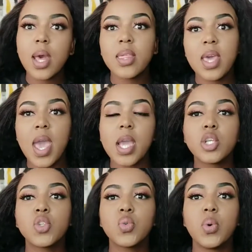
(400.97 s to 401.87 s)
the
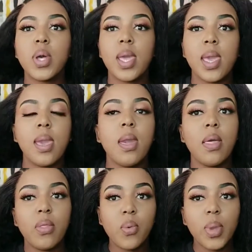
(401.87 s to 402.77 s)
actual hair,
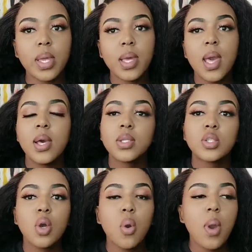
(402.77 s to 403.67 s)
the wig.
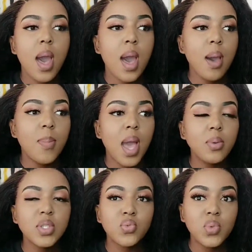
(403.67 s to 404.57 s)
So I
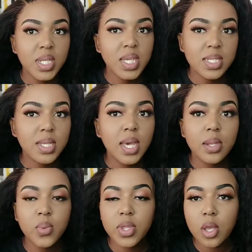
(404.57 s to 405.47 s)
was really
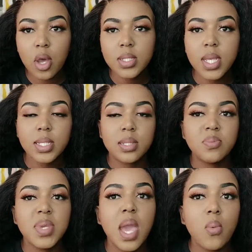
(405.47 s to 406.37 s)
excited when they contacted
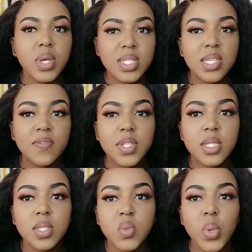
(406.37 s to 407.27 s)
me. I was
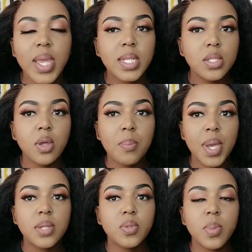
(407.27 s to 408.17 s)
gifted this wig. I did not
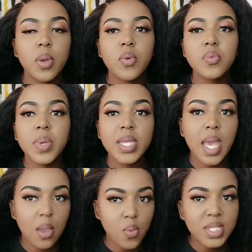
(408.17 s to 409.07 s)
buy it with my own money.
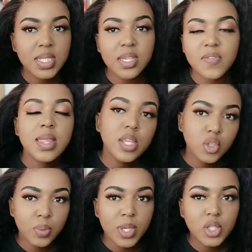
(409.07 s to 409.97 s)
I was gifted.
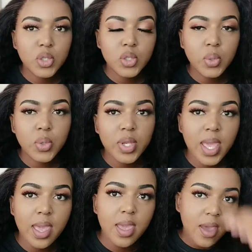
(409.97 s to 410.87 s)
Thanks so much to
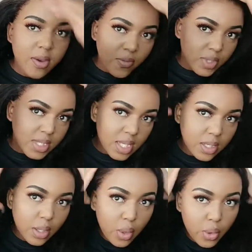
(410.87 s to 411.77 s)
Sogoodhair for
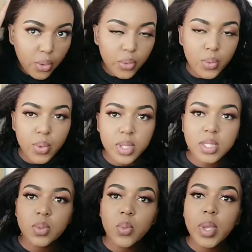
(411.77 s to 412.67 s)
sending through
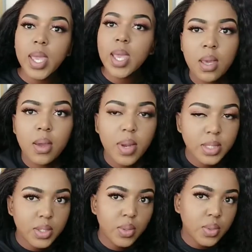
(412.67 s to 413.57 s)
this wig.
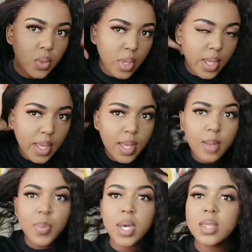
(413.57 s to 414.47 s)
Alright, so talking
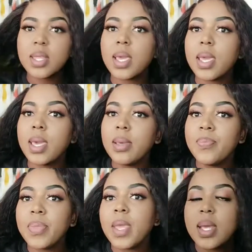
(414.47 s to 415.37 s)
about the hair,
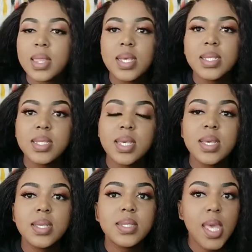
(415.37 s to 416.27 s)
this
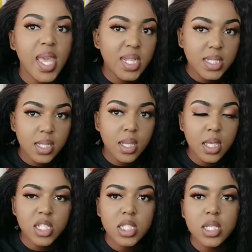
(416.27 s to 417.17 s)
is 18
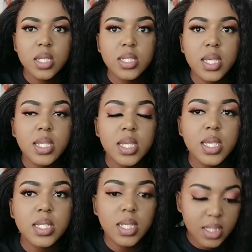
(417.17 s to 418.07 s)
inches. It
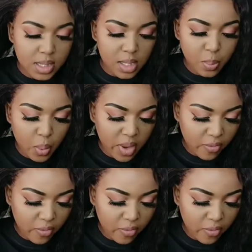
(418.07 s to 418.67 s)
is a deep wave